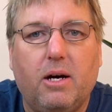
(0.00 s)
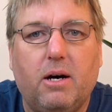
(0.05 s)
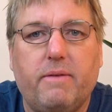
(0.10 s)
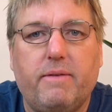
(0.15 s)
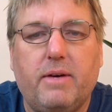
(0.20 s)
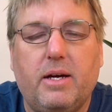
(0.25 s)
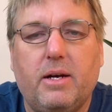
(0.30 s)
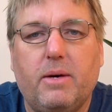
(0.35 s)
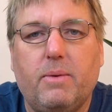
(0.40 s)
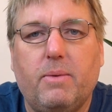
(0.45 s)

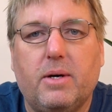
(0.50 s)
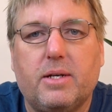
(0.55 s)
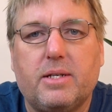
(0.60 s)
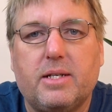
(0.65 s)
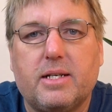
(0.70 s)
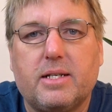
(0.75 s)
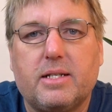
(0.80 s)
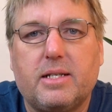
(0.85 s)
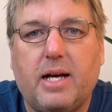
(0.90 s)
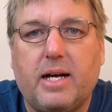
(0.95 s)
of it was
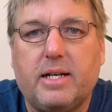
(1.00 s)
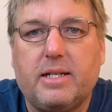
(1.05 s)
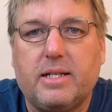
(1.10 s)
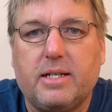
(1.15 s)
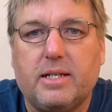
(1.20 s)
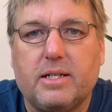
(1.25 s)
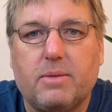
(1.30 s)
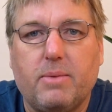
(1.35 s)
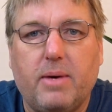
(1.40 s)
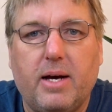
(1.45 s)

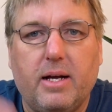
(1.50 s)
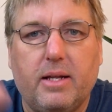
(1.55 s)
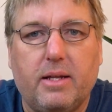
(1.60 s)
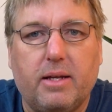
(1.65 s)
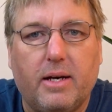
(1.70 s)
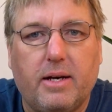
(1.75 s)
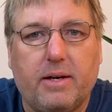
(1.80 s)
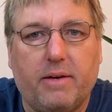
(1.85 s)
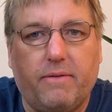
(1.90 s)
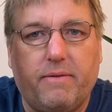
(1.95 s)
ecstatic as well,
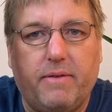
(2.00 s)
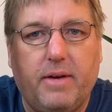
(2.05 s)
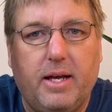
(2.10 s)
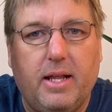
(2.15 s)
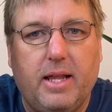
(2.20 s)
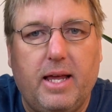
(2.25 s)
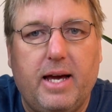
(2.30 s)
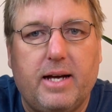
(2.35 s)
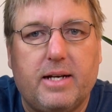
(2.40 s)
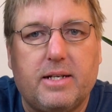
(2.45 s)
that I could
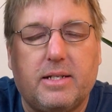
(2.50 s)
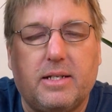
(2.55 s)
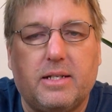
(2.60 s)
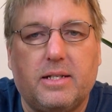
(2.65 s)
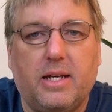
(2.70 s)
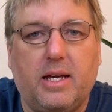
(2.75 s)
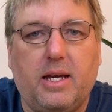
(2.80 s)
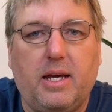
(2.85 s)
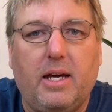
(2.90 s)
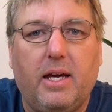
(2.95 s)
feel
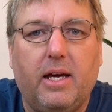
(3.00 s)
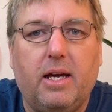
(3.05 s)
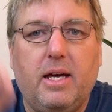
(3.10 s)
ecstasy